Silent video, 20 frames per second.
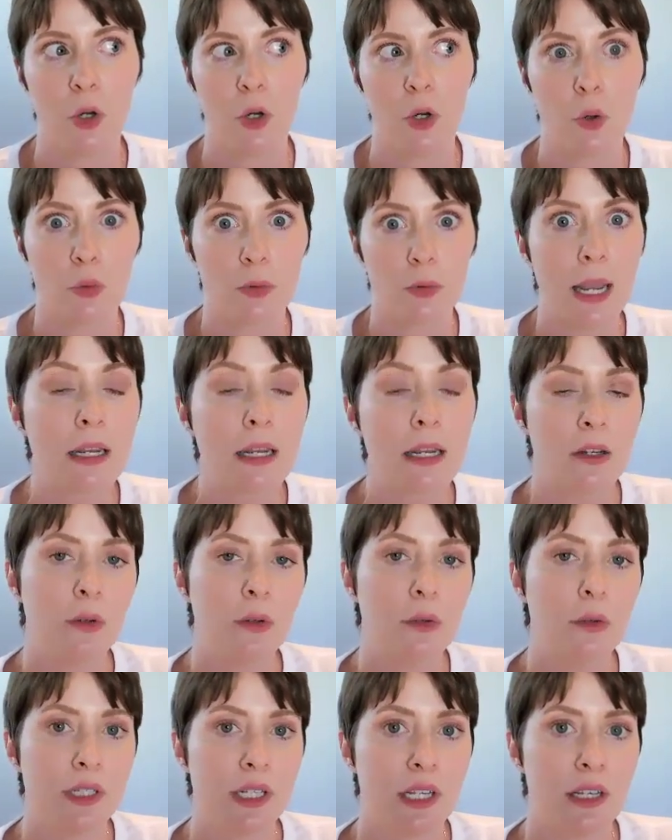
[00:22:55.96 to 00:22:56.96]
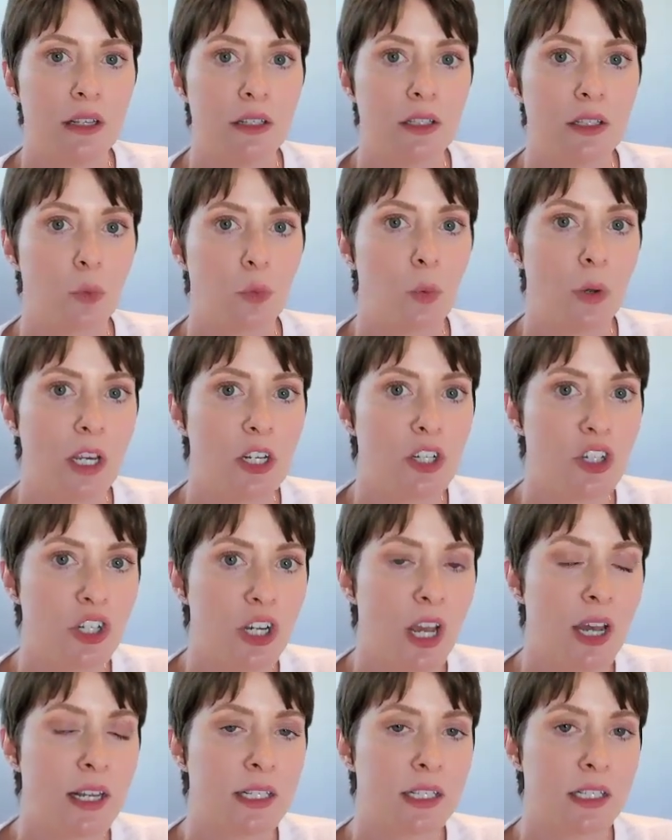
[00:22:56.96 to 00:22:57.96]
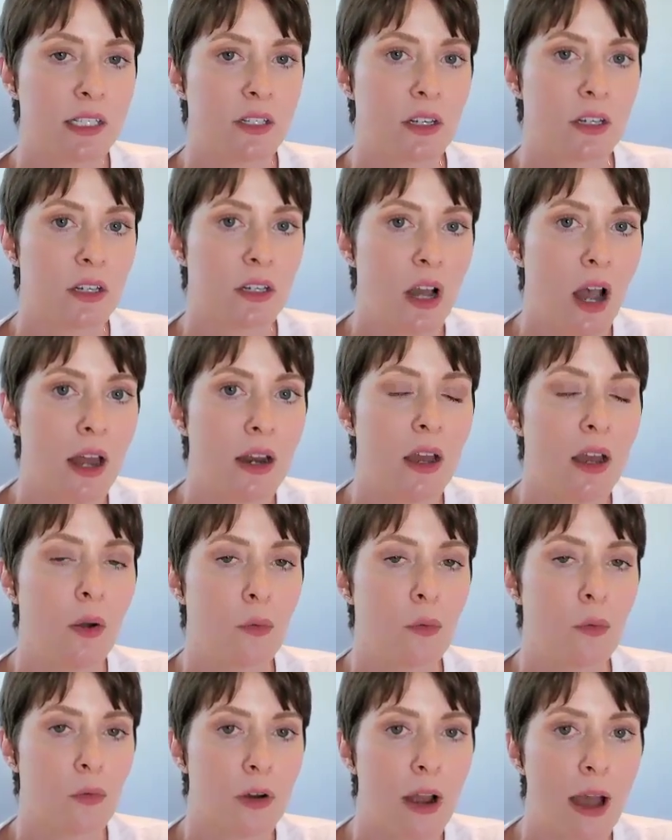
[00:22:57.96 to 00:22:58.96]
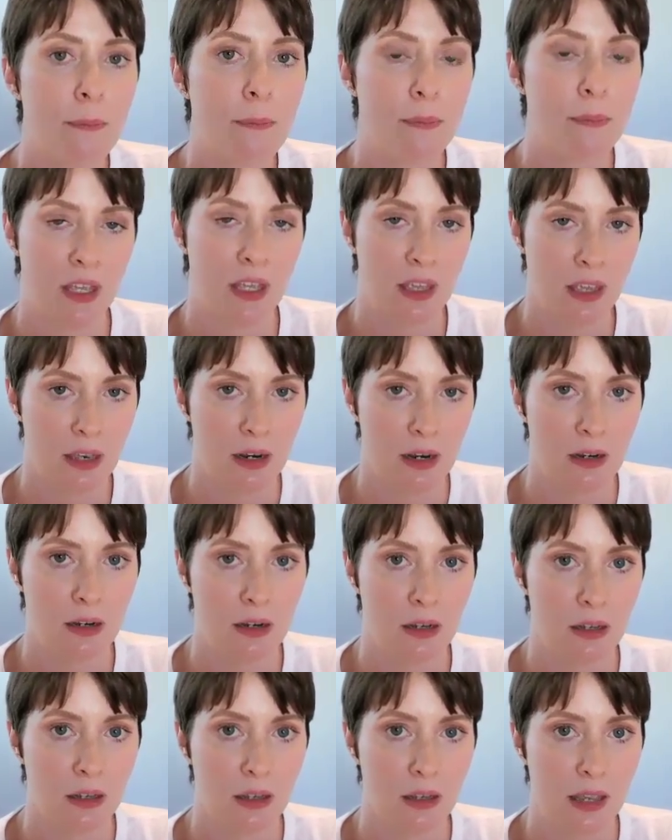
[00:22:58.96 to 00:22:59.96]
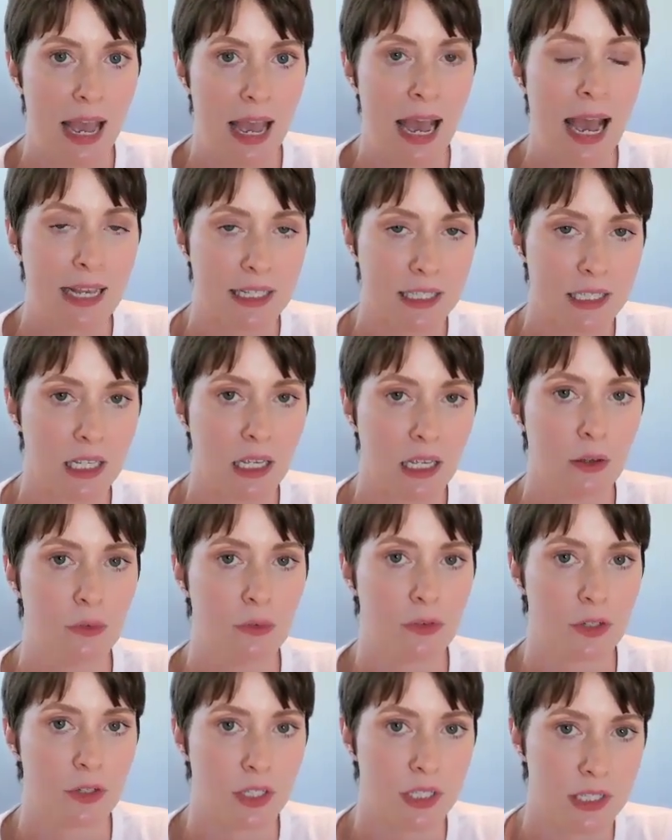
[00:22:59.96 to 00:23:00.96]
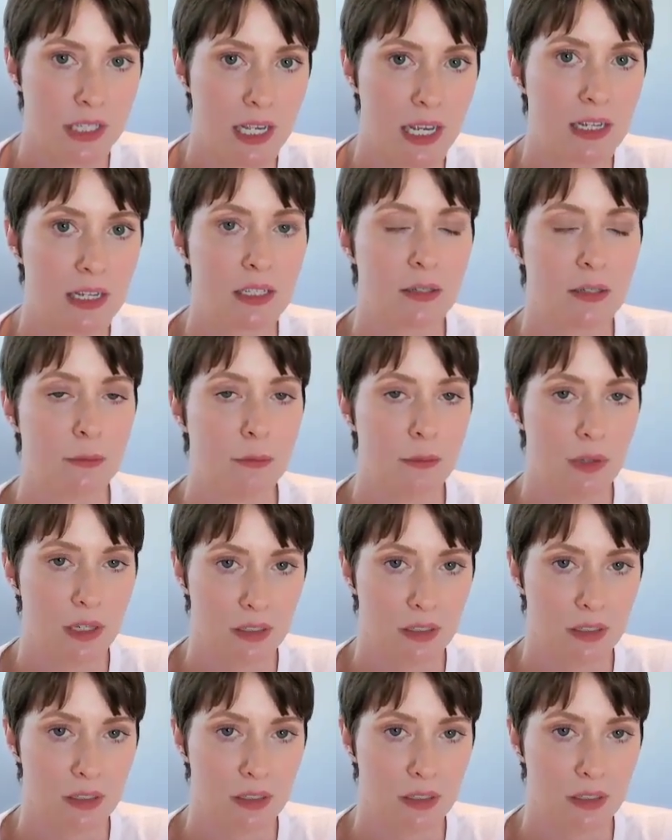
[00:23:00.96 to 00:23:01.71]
the great news is we just got a rep in asking for $6